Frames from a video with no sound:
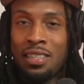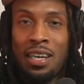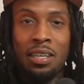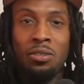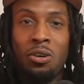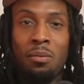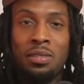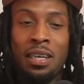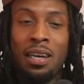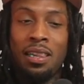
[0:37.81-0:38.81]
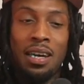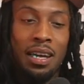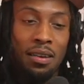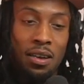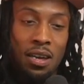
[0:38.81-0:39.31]
Like you know what I'm saying,
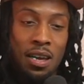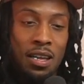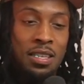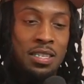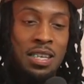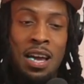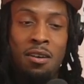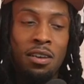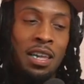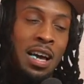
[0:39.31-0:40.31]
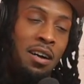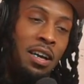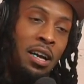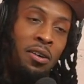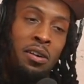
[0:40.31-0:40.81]
like the SoundCloud
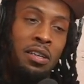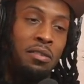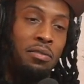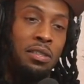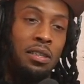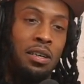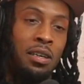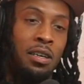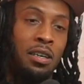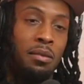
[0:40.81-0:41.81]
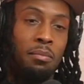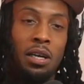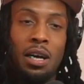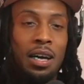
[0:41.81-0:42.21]
era, the the um